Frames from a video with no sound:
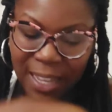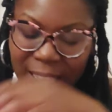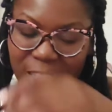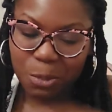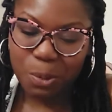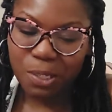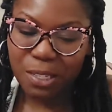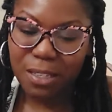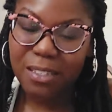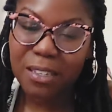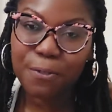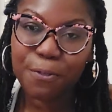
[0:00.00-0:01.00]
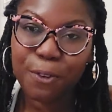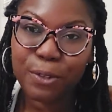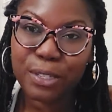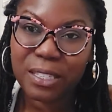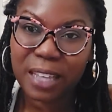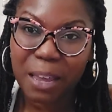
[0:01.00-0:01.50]
This person doesn't feel
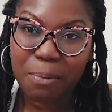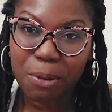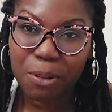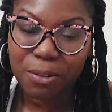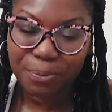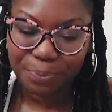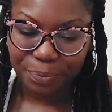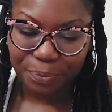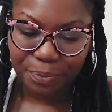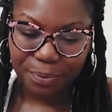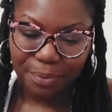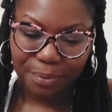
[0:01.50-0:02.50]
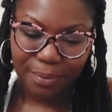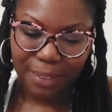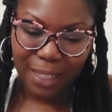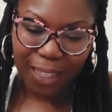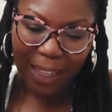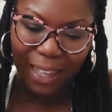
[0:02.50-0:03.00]
stable.
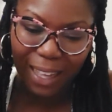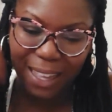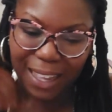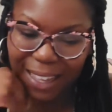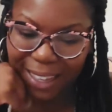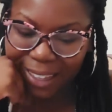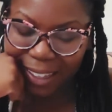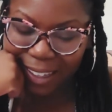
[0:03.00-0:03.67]
Uh,